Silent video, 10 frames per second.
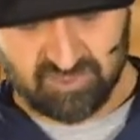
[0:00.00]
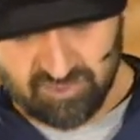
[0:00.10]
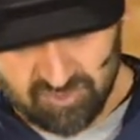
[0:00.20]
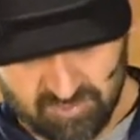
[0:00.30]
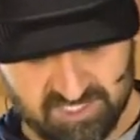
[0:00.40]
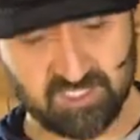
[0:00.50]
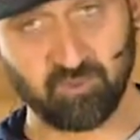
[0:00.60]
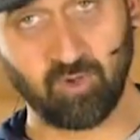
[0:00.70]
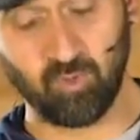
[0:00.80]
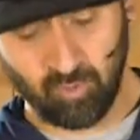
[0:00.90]
church wants to
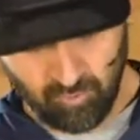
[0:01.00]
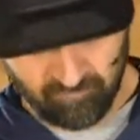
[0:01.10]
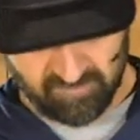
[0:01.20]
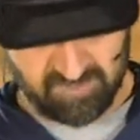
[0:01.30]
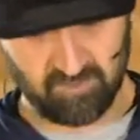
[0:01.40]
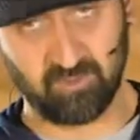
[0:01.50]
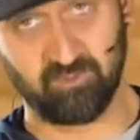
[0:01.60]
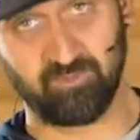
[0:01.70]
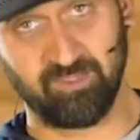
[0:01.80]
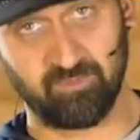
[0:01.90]
grow over
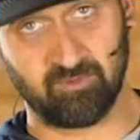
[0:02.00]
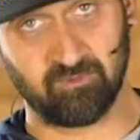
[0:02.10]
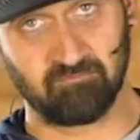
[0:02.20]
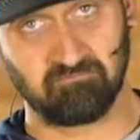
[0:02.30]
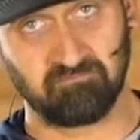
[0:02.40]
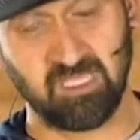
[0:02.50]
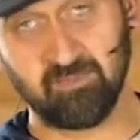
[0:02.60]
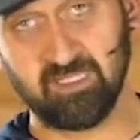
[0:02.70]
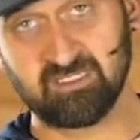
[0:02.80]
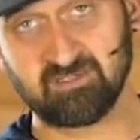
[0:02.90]
200 people,
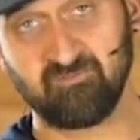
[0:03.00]
maybe to